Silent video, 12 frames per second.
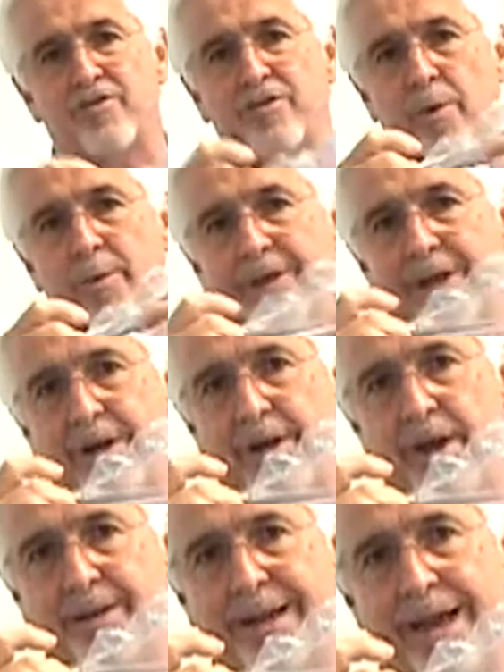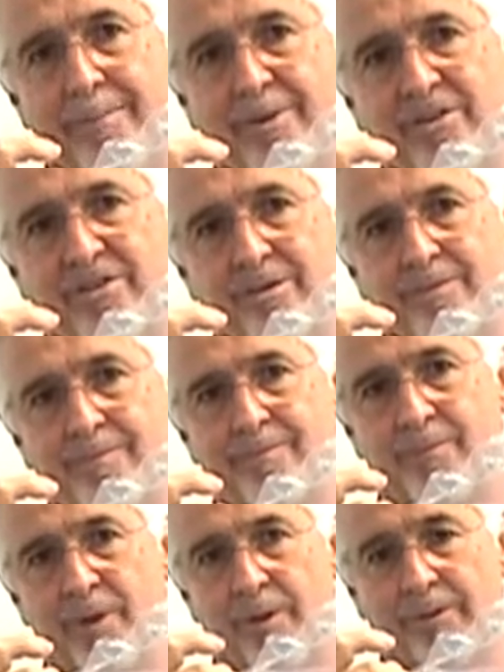showing that it got damaged.
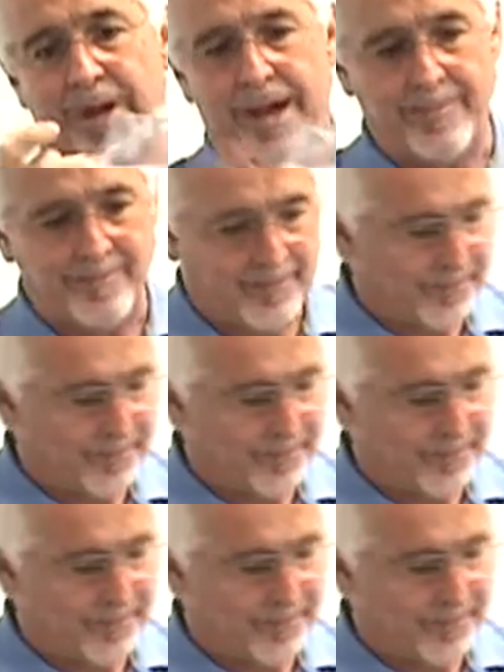Okay?